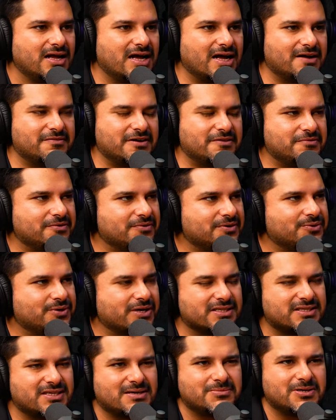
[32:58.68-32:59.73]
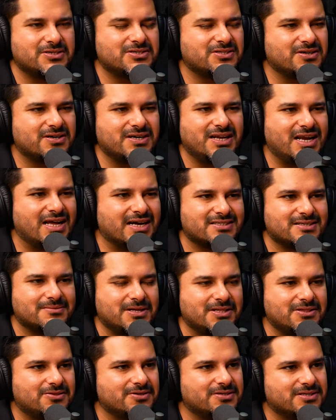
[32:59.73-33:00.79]
Uh, when we were doing, I think about 30 lakhs a
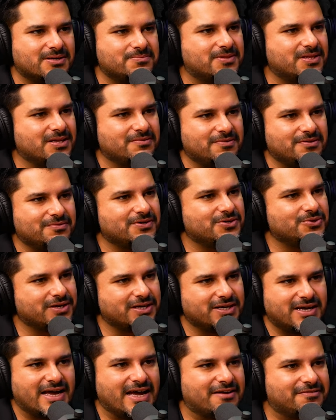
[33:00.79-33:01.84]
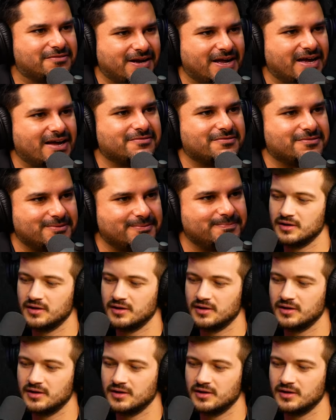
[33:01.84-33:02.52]
month or something, we were doing half and half